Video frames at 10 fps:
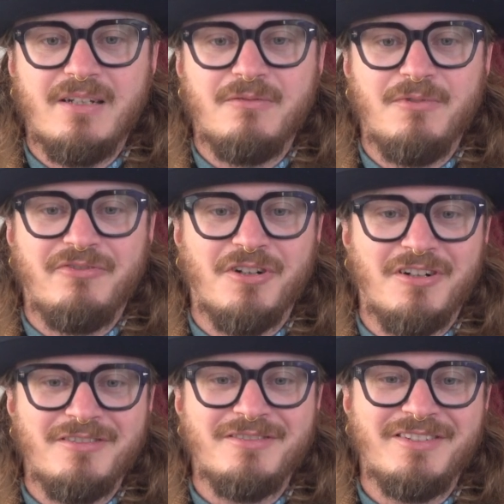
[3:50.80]
We've
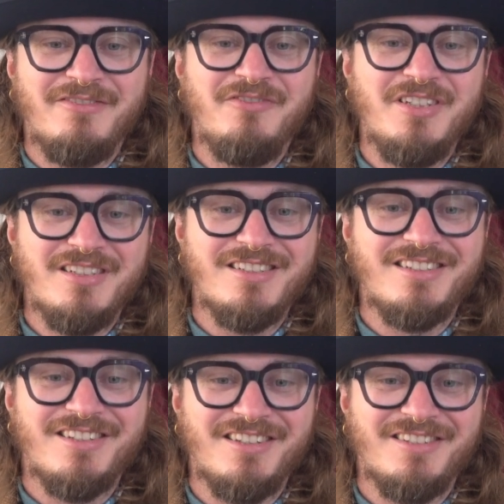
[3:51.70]
got
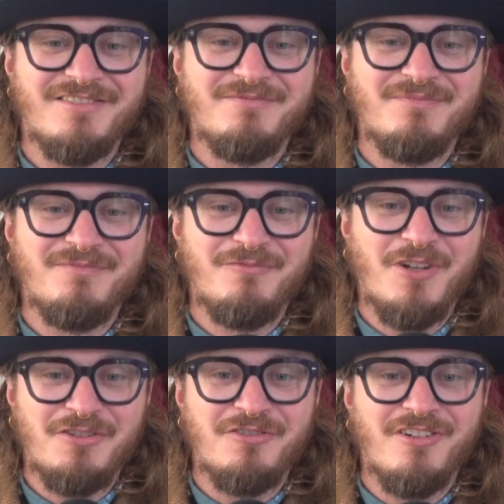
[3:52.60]
Venus
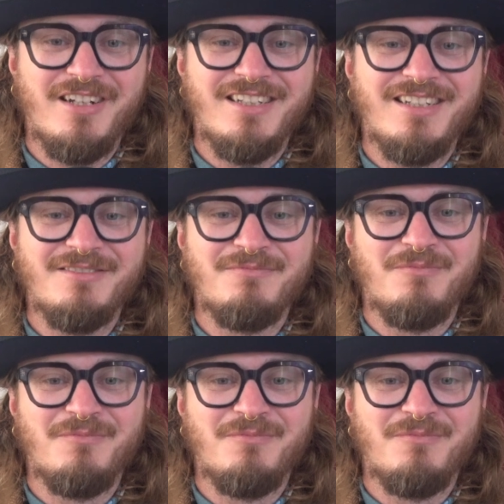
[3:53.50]
retrograding.